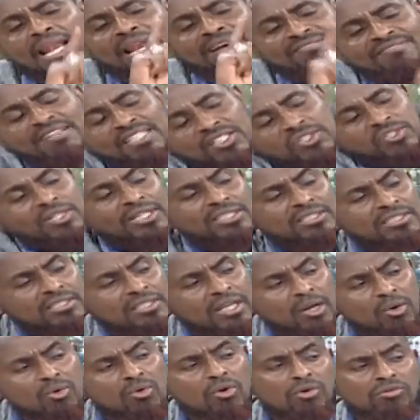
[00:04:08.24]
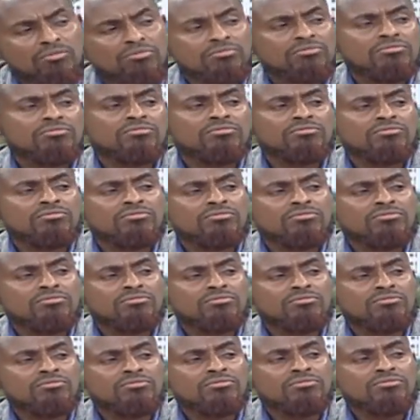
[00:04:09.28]
never trust the Luo
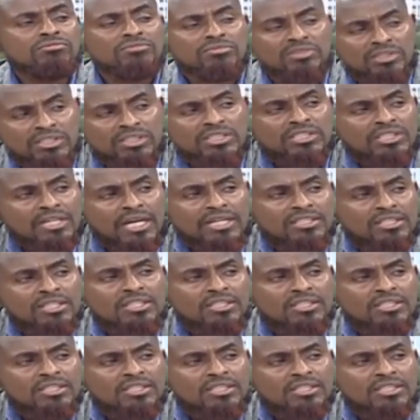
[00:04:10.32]
in this country.